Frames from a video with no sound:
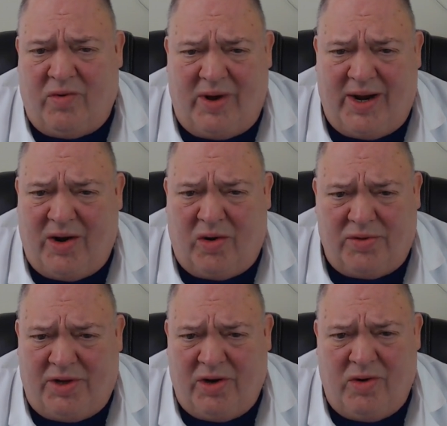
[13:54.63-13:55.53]
what it'll
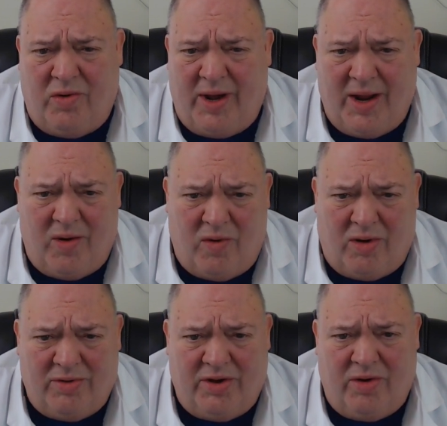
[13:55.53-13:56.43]
do, what it
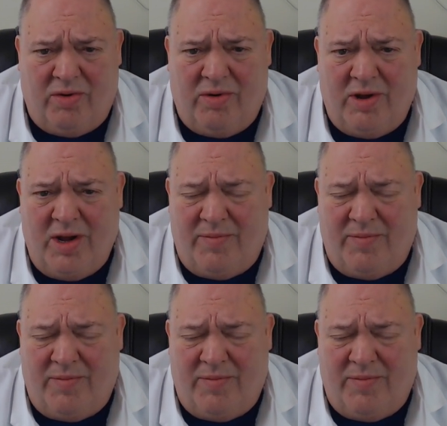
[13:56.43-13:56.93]
won't do,